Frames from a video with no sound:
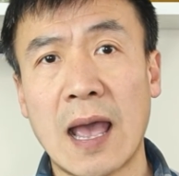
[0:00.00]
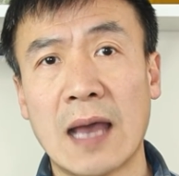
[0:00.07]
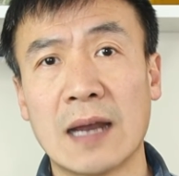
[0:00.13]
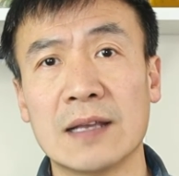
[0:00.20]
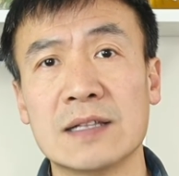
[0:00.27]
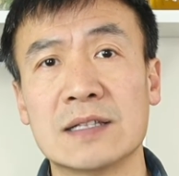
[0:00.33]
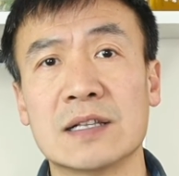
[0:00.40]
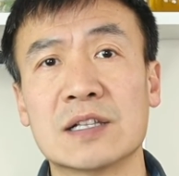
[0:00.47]

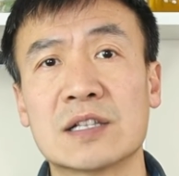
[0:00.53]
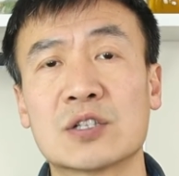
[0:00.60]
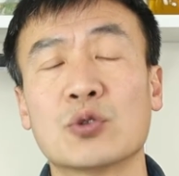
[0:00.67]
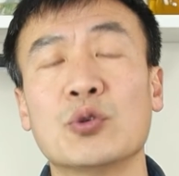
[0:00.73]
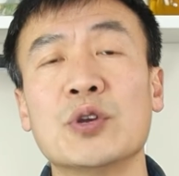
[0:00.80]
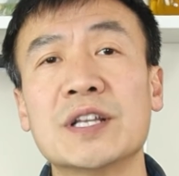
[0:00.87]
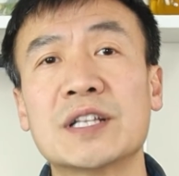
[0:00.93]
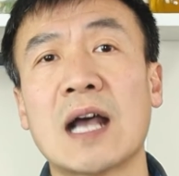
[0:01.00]
and it's
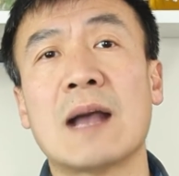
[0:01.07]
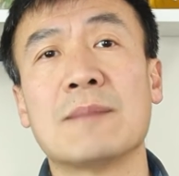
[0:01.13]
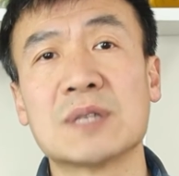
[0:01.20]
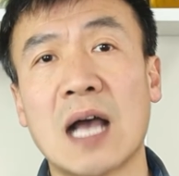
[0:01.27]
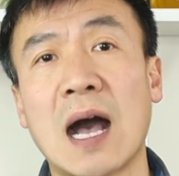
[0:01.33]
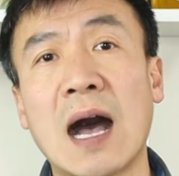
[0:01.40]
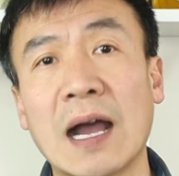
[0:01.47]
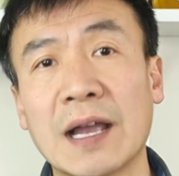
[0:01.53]
three
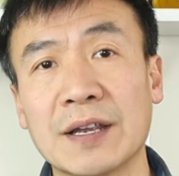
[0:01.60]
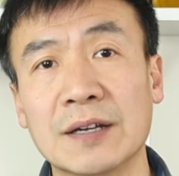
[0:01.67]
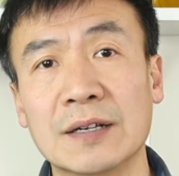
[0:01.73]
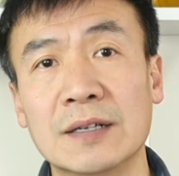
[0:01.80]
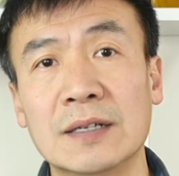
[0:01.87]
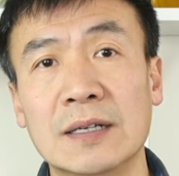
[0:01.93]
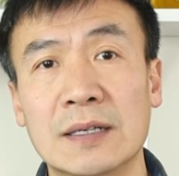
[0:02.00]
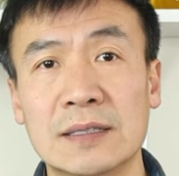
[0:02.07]
times
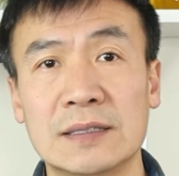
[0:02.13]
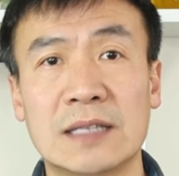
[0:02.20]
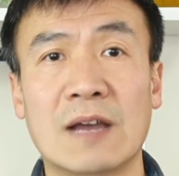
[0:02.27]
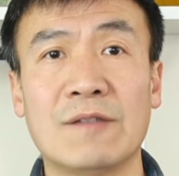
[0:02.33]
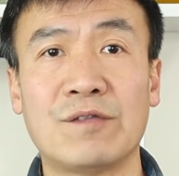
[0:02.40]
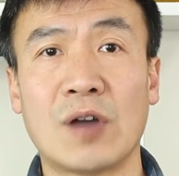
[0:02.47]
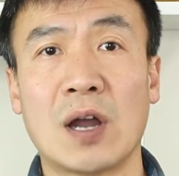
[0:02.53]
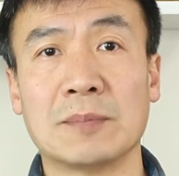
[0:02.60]
higher
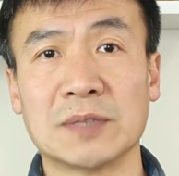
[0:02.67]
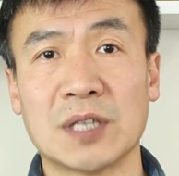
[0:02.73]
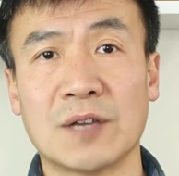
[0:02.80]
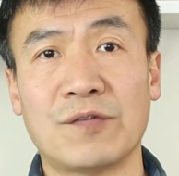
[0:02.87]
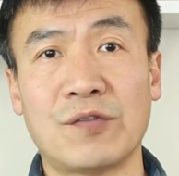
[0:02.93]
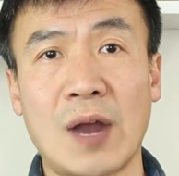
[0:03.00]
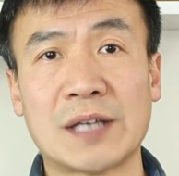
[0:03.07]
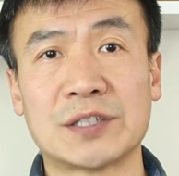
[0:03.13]
than from
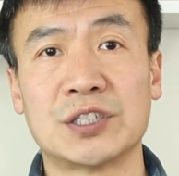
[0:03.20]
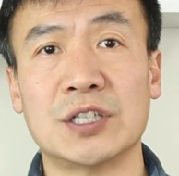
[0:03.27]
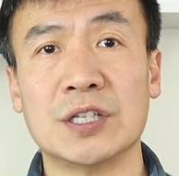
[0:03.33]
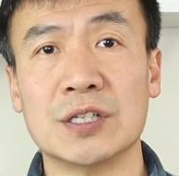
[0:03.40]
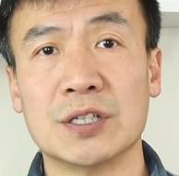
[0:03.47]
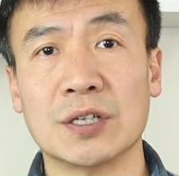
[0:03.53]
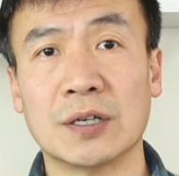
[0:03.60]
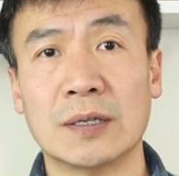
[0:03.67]
the fresh
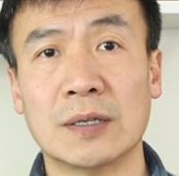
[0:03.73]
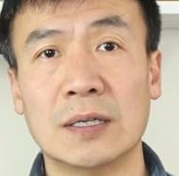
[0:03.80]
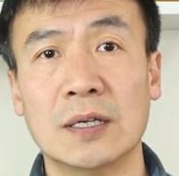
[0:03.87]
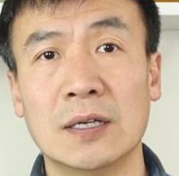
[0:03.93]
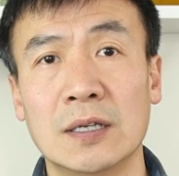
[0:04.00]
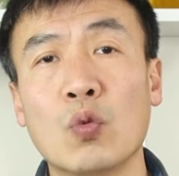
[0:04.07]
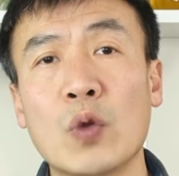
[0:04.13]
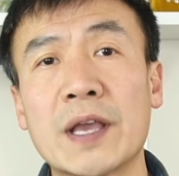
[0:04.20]
ginger.
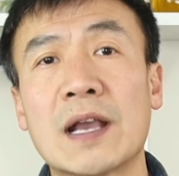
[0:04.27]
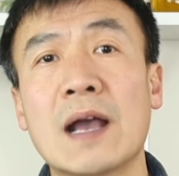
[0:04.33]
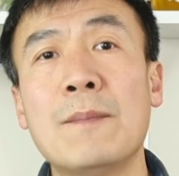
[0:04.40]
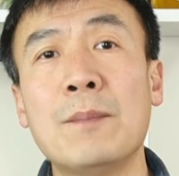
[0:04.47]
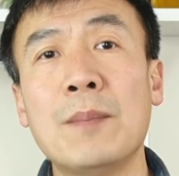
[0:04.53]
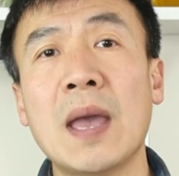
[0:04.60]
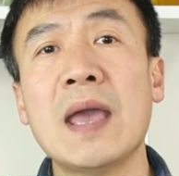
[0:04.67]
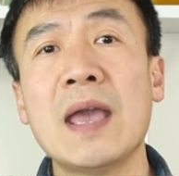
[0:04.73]
We
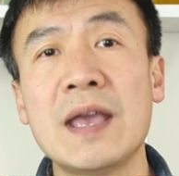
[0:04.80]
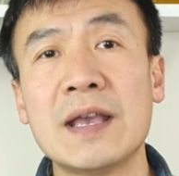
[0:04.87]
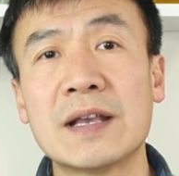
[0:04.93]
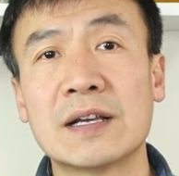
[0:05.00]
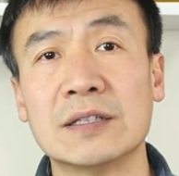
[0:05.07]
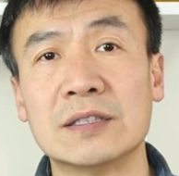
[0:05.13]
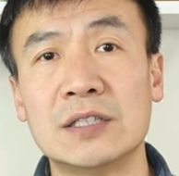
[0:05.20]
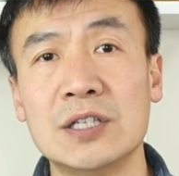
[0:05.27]
can
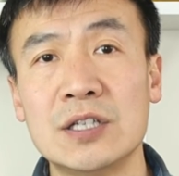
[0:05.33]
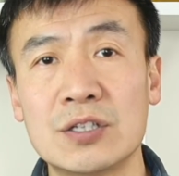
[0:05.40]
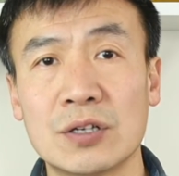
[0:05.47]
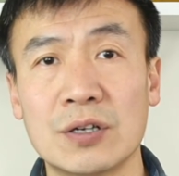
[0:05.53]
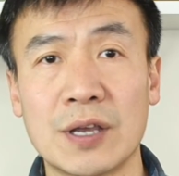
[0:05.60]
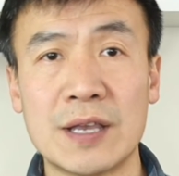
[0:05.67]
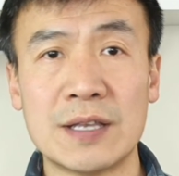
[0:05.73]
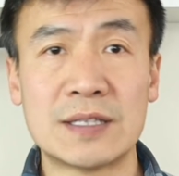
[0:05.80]
make
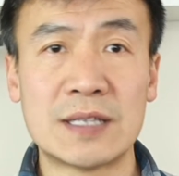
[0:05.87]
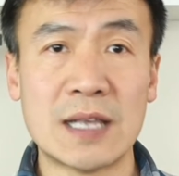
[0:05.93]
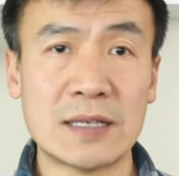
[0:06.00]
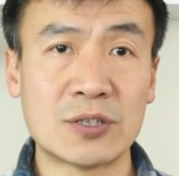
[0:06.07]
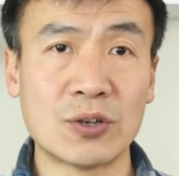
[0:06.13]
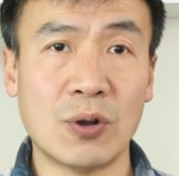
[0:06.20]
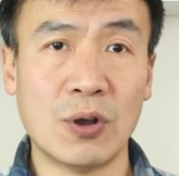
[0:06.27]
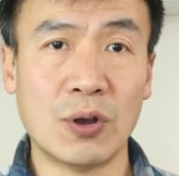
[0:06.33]
ginger
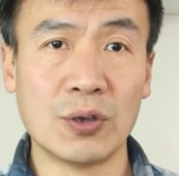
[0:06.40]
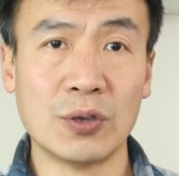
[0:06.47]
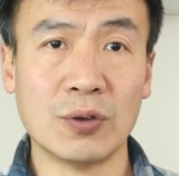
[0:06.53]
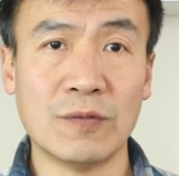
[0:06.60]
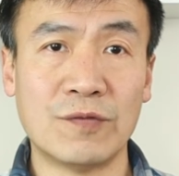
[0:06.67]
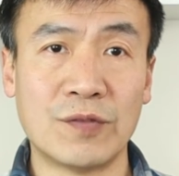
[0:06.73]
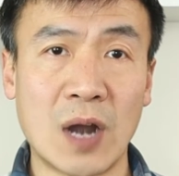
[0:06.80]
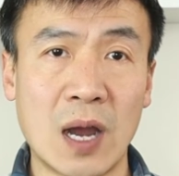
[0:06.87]
essential
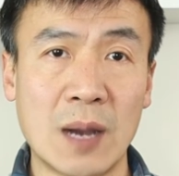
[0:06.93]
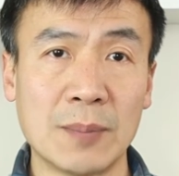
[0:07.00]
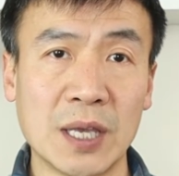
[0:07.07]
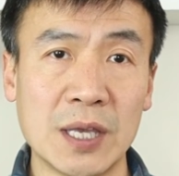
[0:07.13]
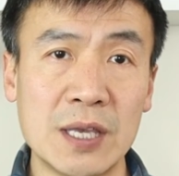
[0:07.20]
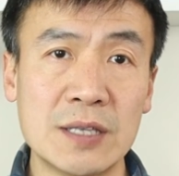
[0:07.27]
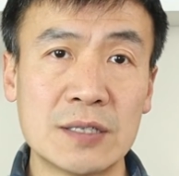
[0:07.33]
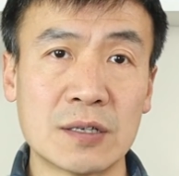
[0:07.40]
oil from
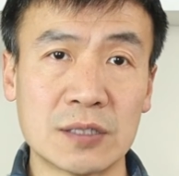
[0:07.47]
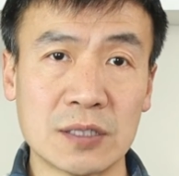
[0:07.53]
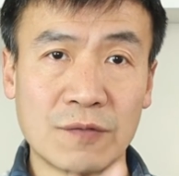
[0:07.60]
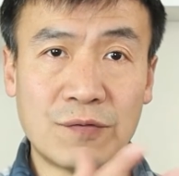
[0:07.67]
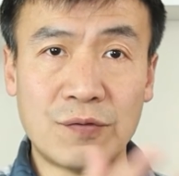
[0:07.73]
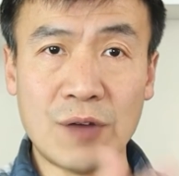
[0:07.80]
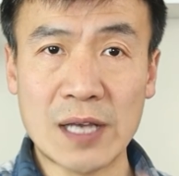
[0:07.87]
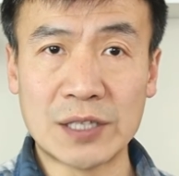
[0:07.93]
either
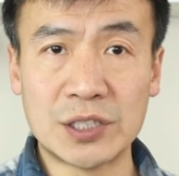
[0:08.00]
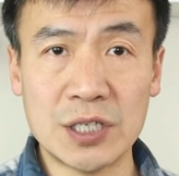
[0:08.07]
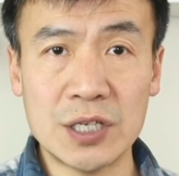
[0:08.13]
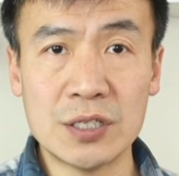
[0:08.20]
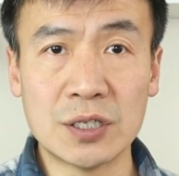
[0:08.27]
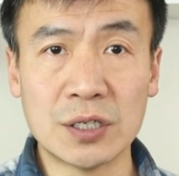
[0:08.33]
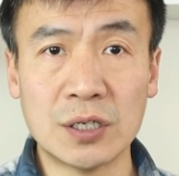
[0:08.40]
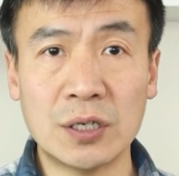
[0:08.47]
the fresh
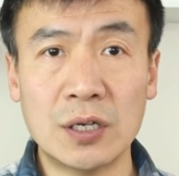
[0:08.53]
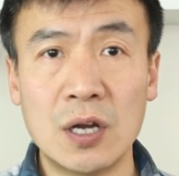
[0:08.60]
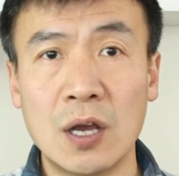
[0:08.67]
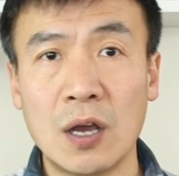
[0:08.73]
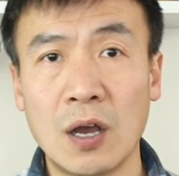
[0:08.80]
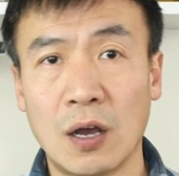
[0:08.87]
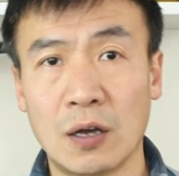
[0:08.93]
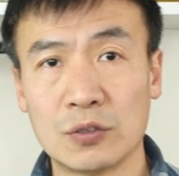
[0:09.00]
ginger
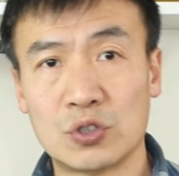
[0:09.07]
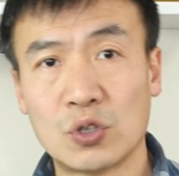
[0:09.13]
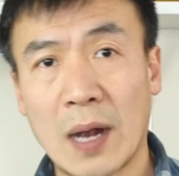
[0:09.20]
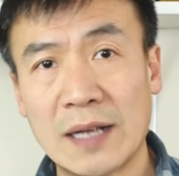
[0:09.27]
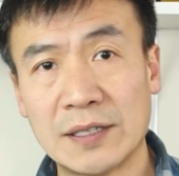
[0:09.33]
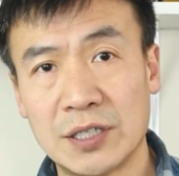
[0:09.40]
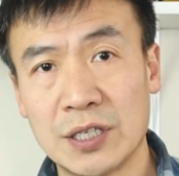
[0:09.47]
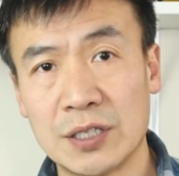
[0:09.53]
or
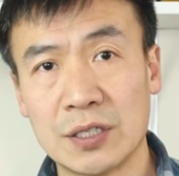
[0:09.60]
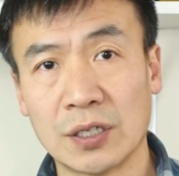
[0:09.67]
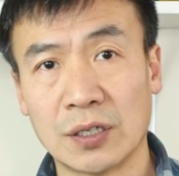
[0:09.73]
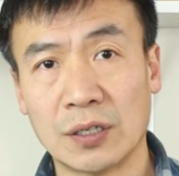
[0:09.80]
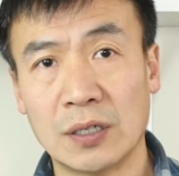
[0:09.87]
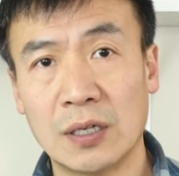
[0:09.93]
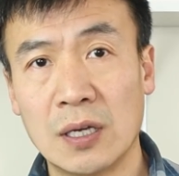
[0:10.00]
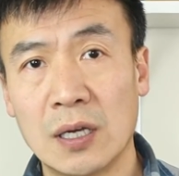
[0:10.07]
dry
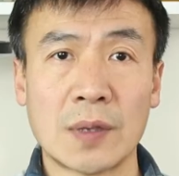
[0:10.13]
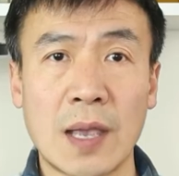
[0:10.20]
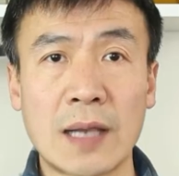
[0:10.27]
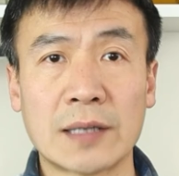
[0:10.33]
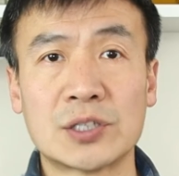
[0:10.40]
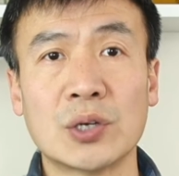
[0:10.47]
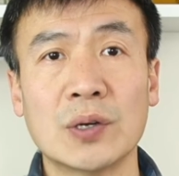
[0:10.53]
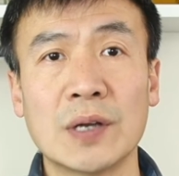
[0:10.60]
ginger.
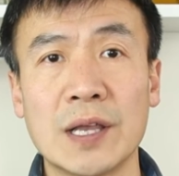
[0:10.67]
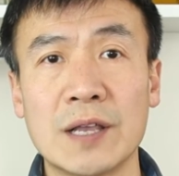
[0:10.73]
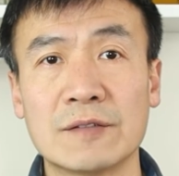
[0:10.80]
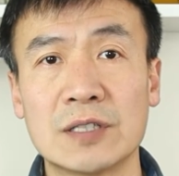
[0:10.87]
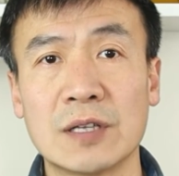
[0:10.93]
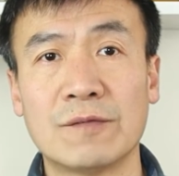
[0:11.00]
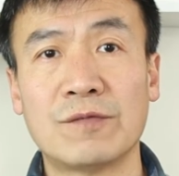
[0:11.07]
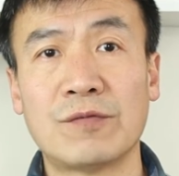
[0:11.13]
Actually,
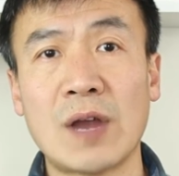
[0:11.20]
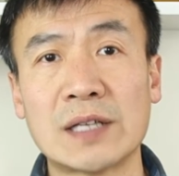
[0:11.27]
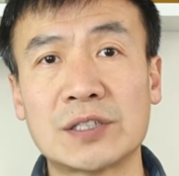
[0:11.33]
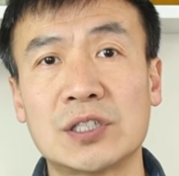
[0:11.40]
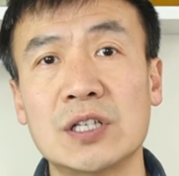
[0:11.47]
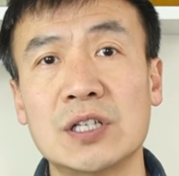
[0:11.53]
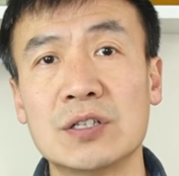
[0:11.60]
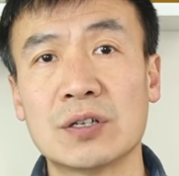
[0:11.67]
the
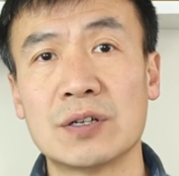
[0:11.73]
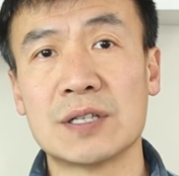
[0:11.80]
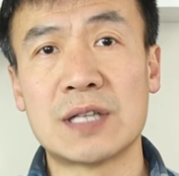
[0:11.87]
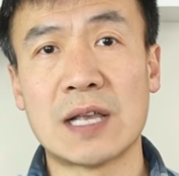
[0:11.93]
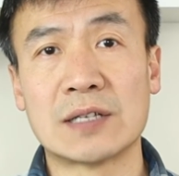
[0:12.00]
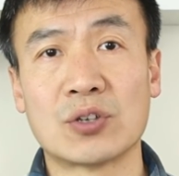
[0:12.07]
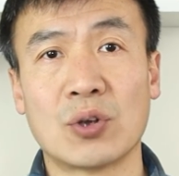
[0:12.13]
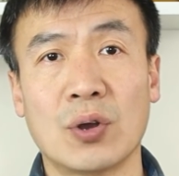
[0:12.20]
fresh ginger
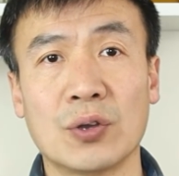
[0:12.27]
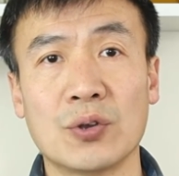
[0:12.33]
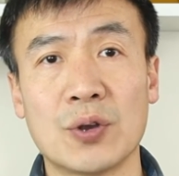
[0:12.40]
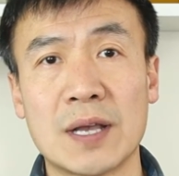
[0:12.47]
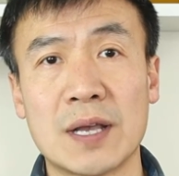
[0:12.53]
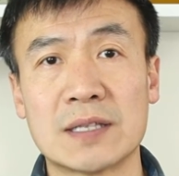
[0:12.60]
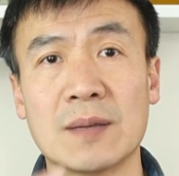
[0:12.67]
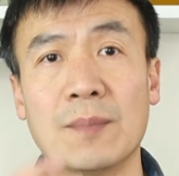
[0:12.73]
essential
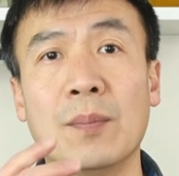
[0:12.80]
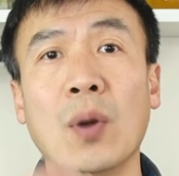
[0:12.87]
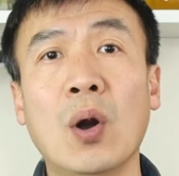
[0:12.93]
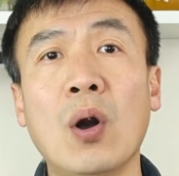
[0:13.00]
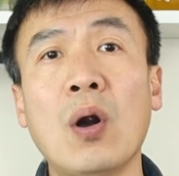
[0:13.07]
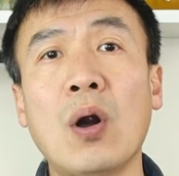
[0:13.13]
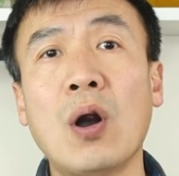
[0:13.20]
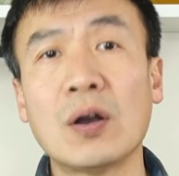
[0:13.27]
oil has a
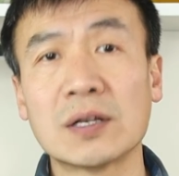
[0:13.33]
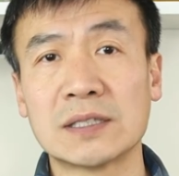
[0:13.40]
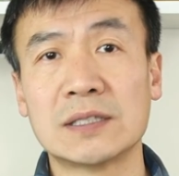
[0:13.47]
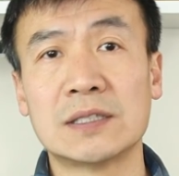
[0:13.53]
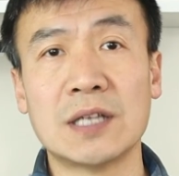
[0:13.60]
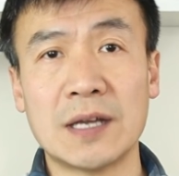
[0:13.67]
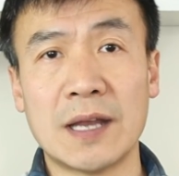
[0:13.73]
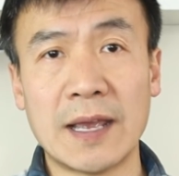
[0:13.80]
more
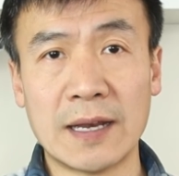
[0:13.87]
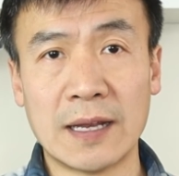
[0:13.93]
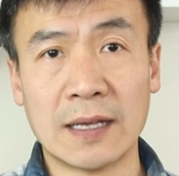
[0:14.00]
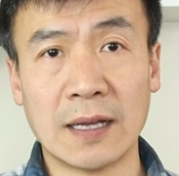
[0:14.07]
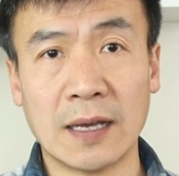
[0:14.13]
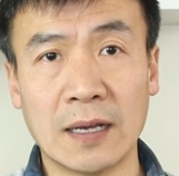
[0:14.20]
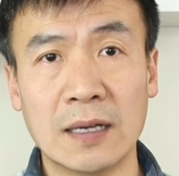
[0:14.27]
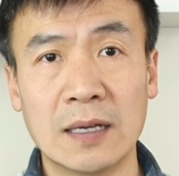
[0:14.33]

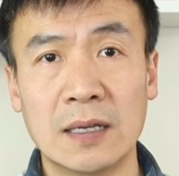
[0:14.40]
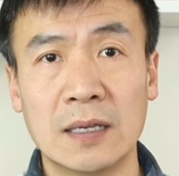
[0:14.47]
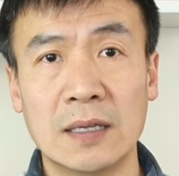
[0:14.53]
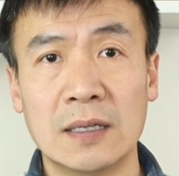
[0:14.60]
oxygenated uh,